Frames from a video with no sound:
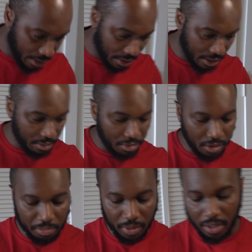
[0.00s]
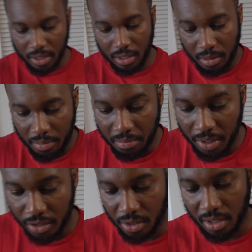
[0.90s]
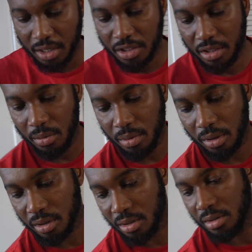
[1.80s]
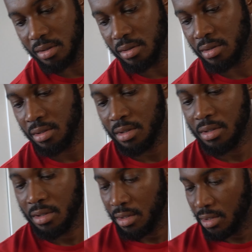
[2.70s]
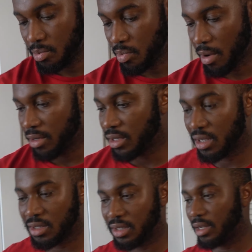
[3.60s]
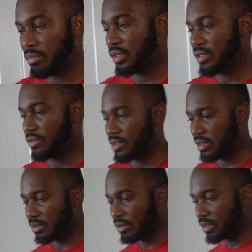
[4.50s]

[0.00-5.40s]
and then I'm gonna plug it up and make sure it actually works. It's probably not gonna get much of the signal